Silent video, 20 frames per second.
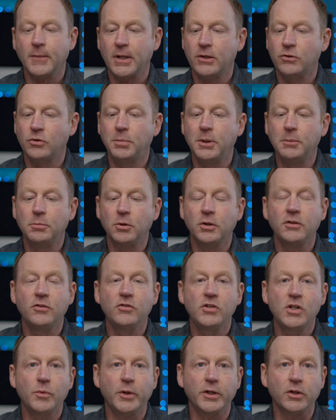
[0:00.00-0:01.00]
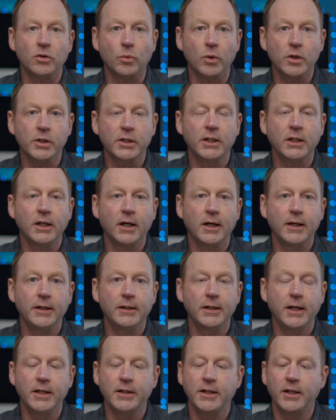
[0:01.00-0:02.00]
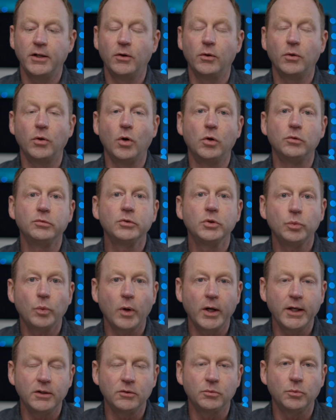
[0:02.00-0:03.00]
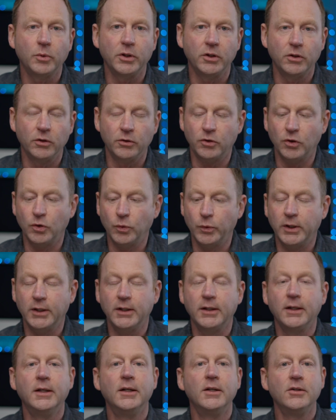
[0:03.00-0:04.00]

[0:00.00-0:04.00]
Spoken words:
so people can see what you're working on and they don't overwrite what you're doing.